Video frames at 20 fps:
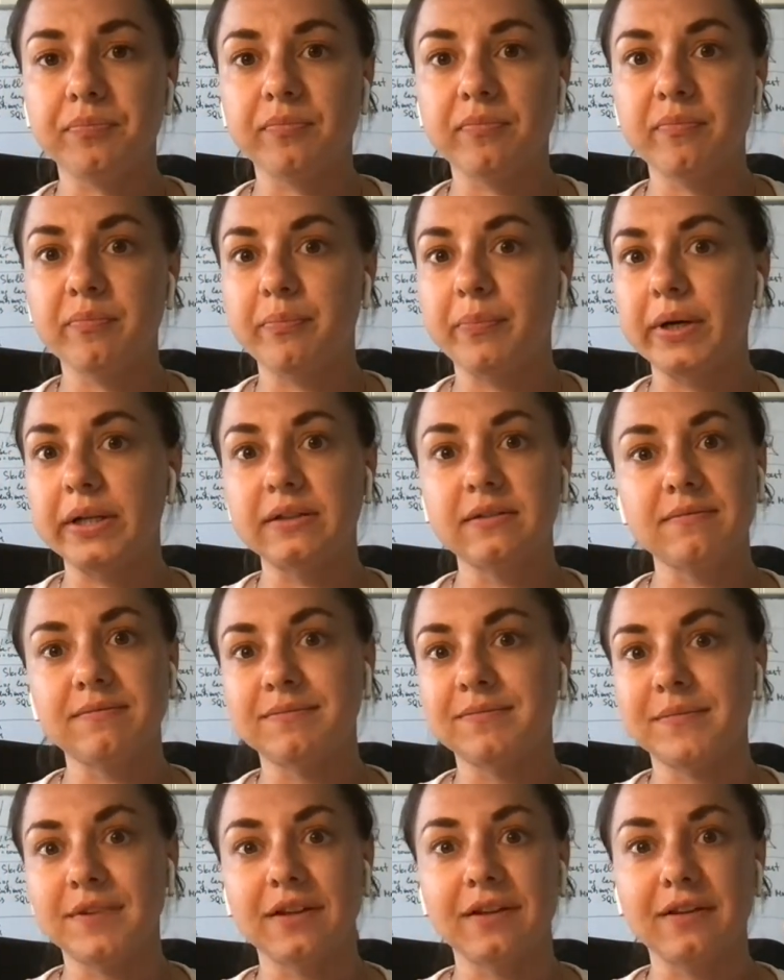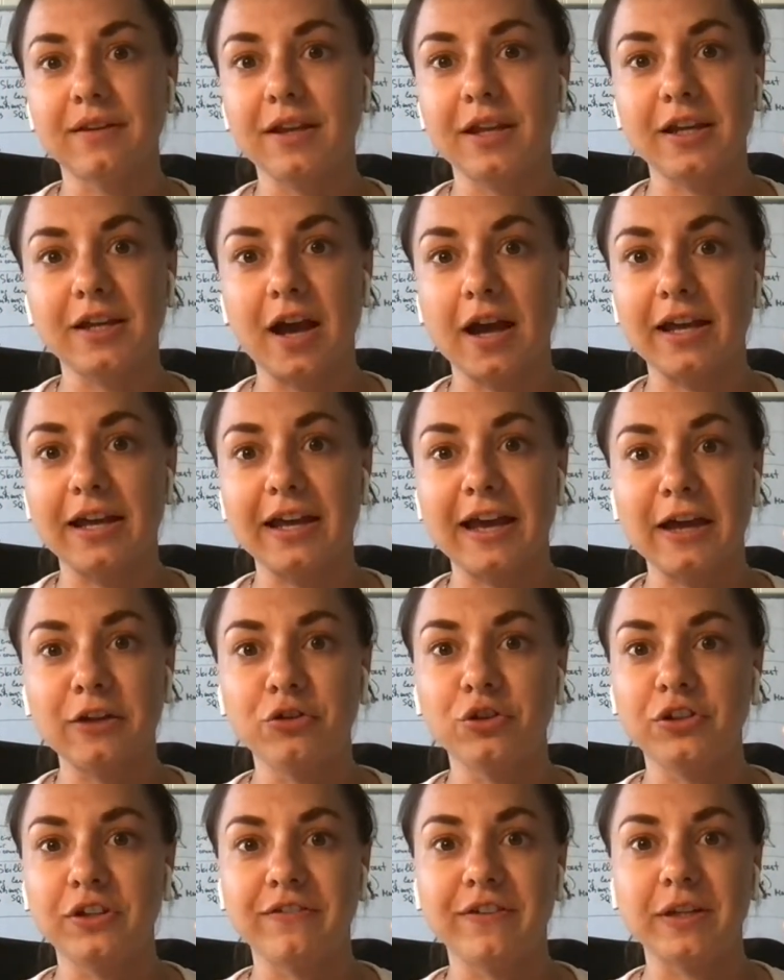But I
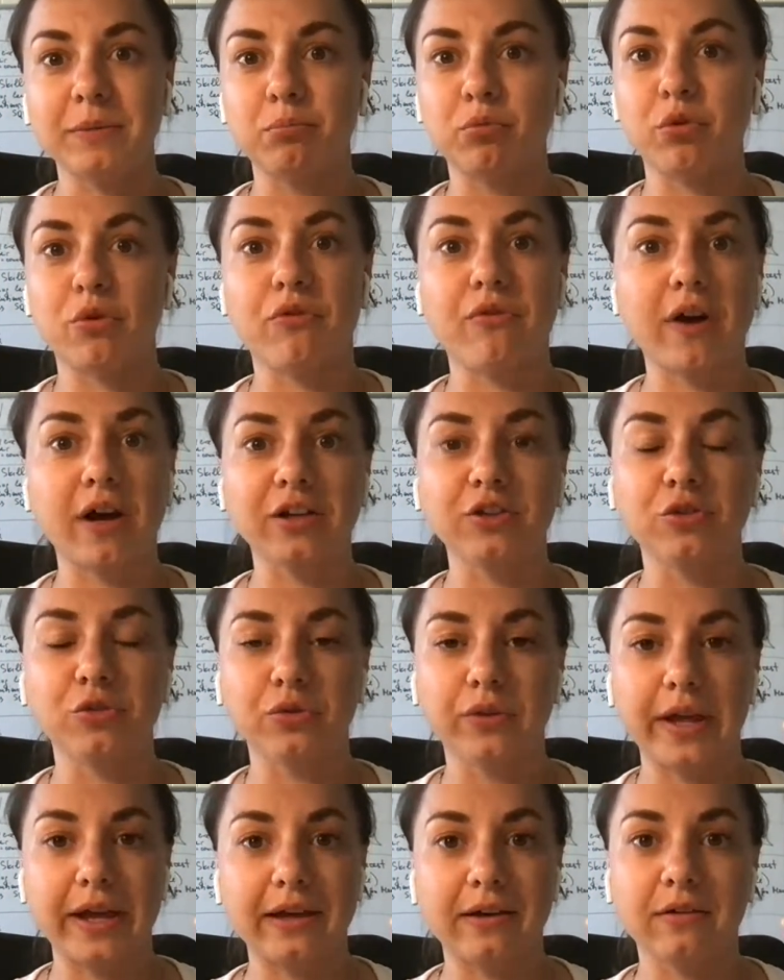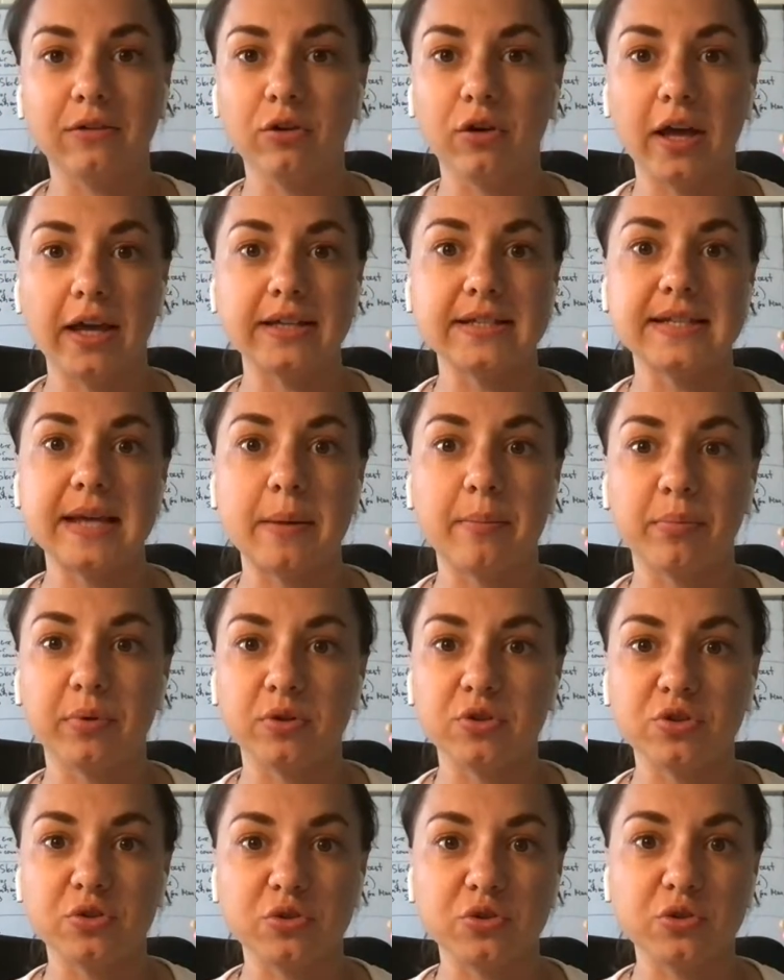cannot even provide you like
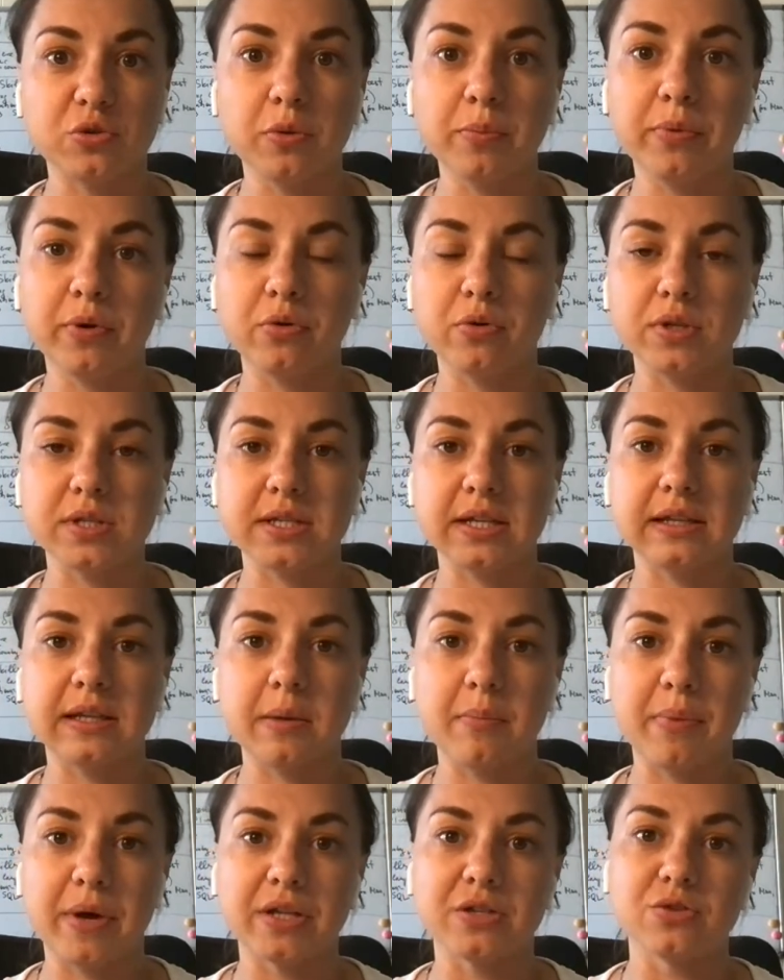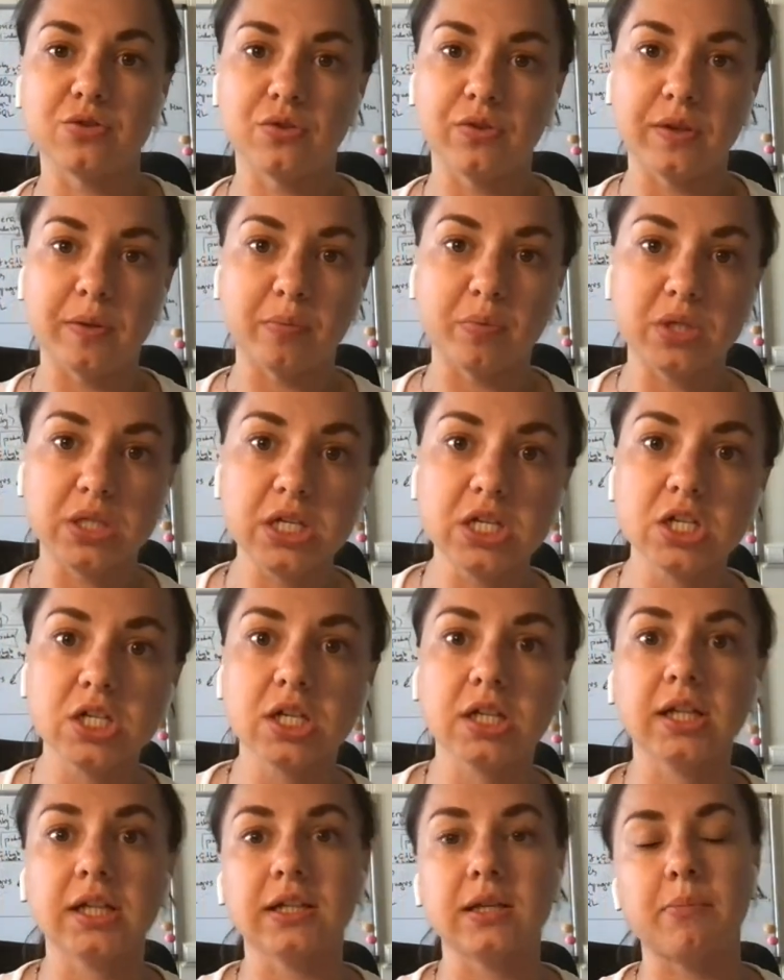examples or so on, because it depends on the
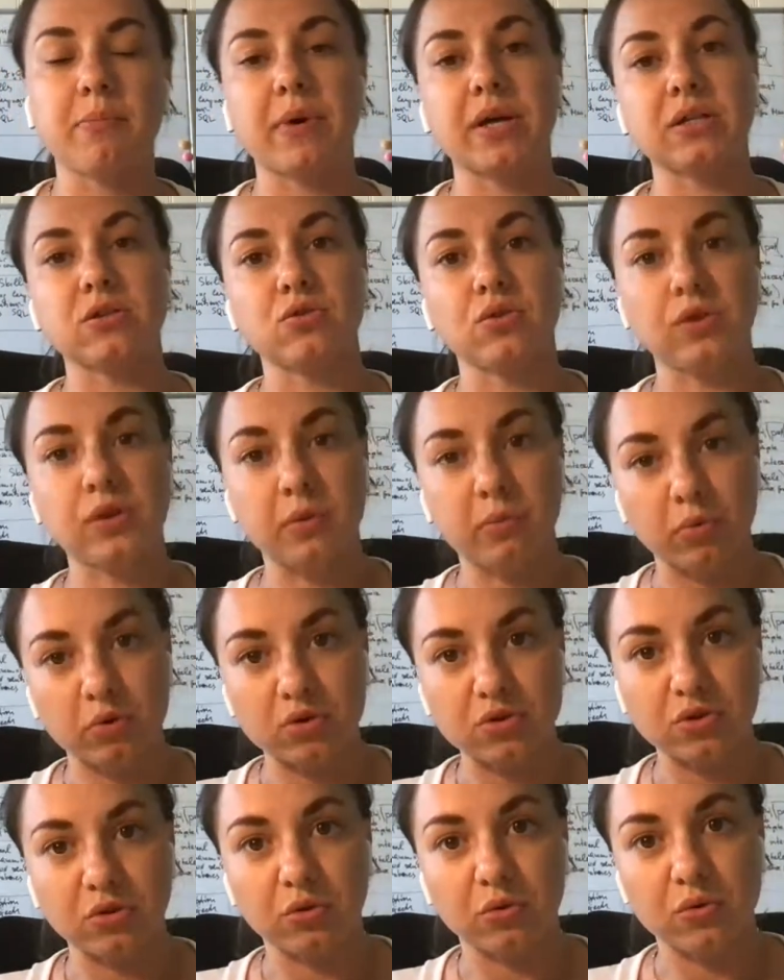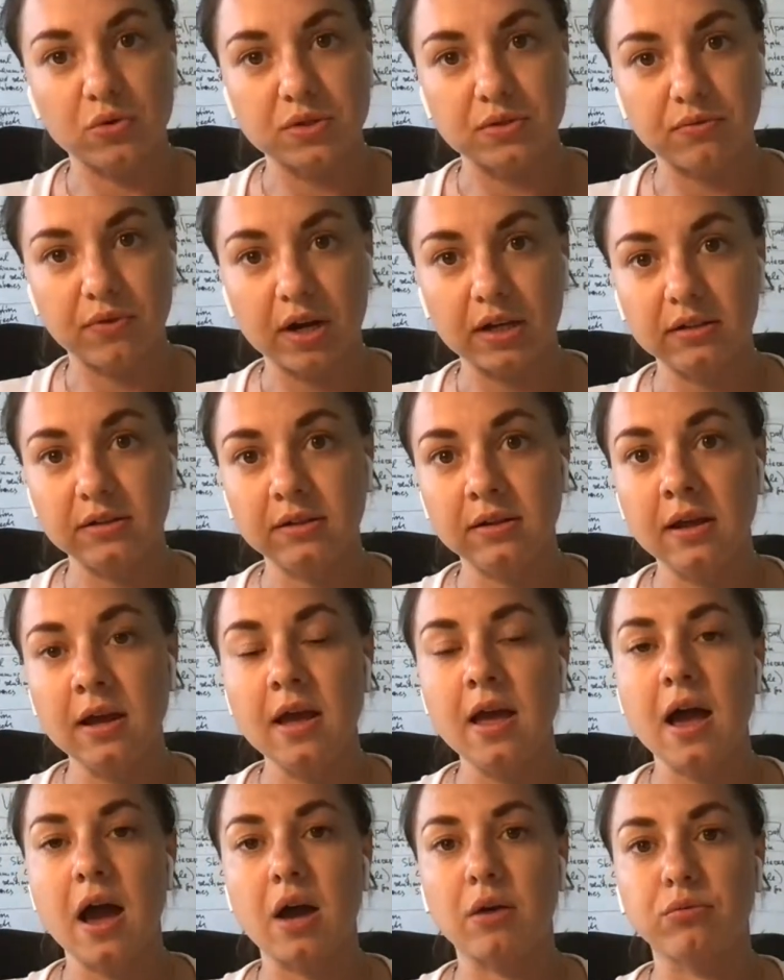position, it depends on the person who is
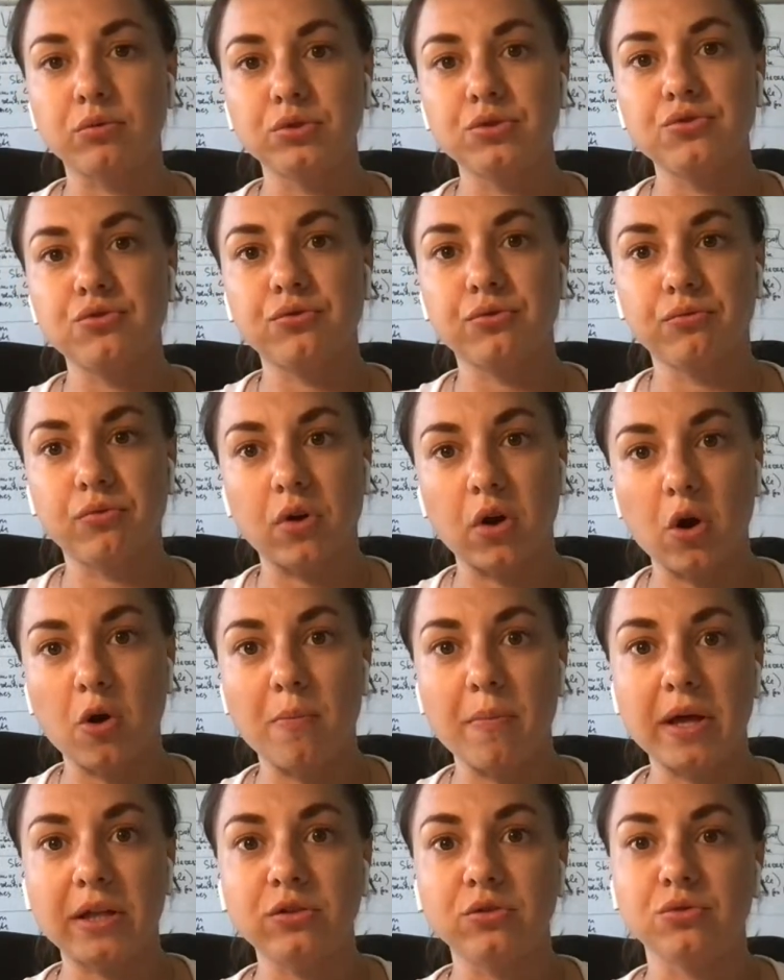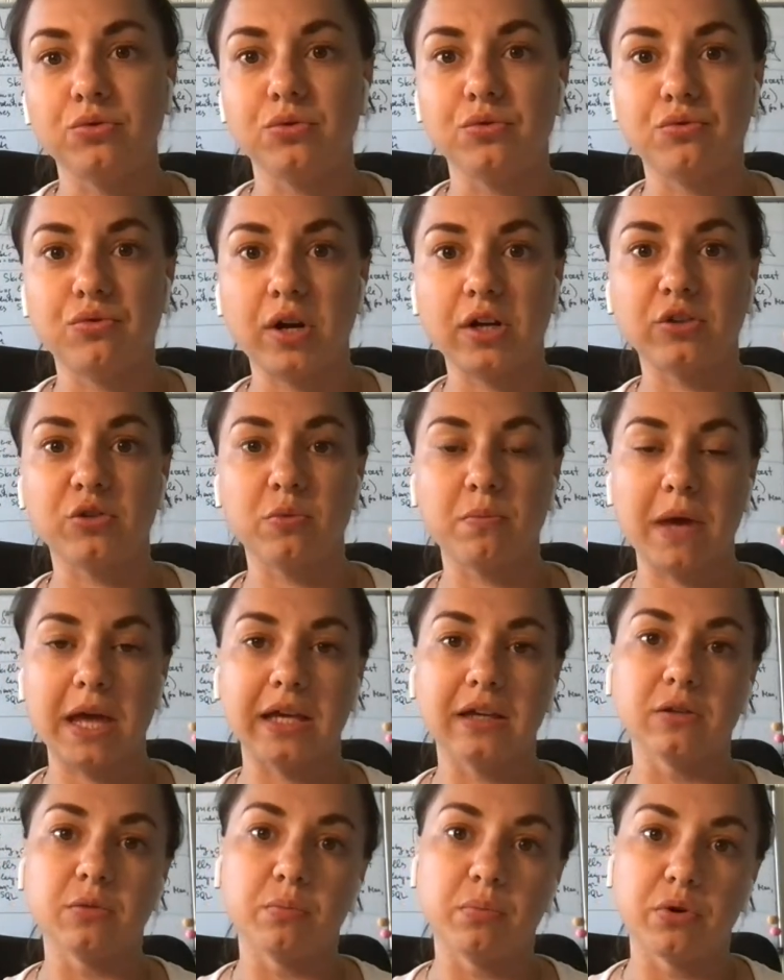writing. I would recommend you to try to
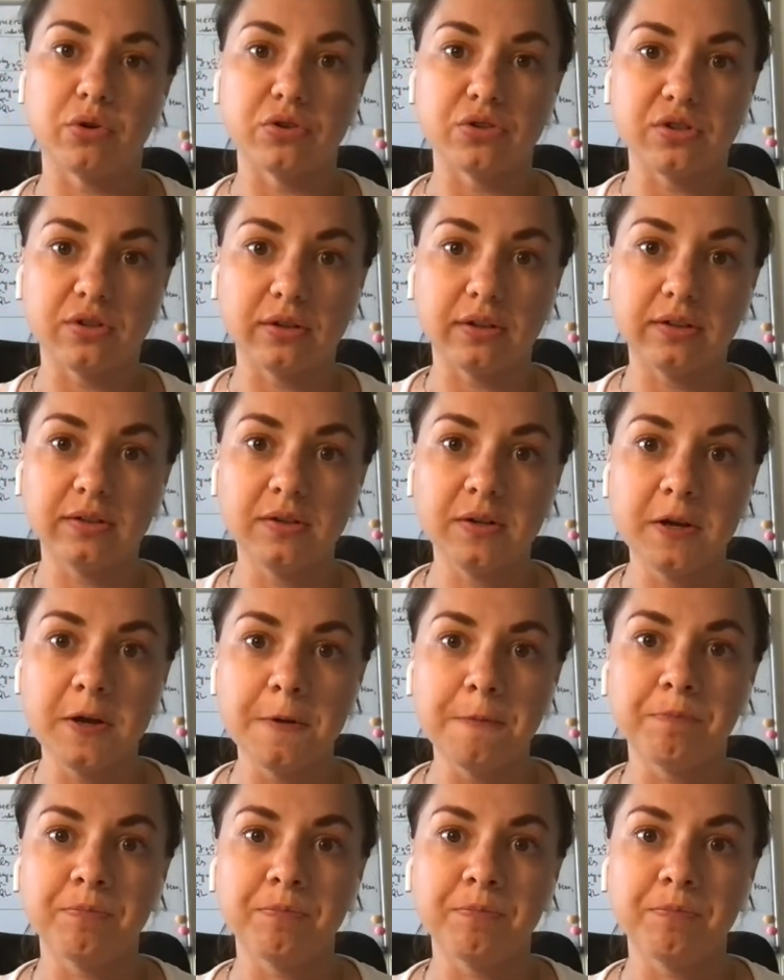make it personal.